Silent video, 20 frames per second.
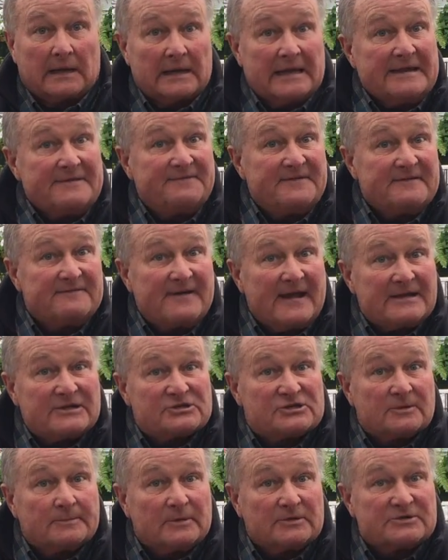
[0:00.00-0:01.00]
Leafy
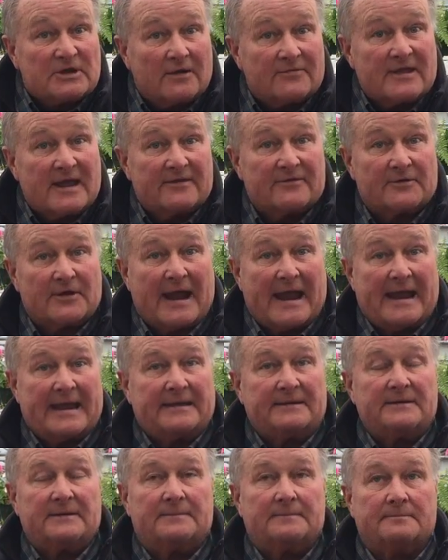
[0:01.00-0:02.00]
vegetables, on the other
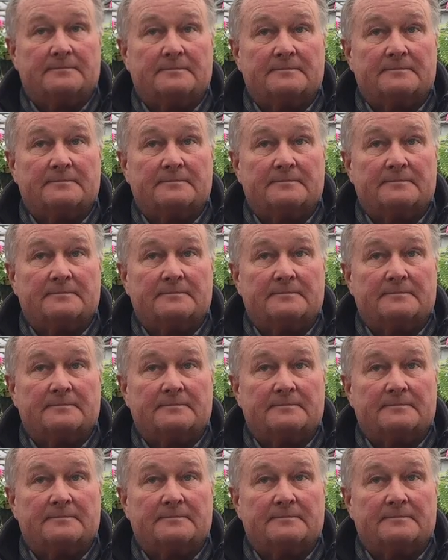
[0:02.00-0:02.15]
hand,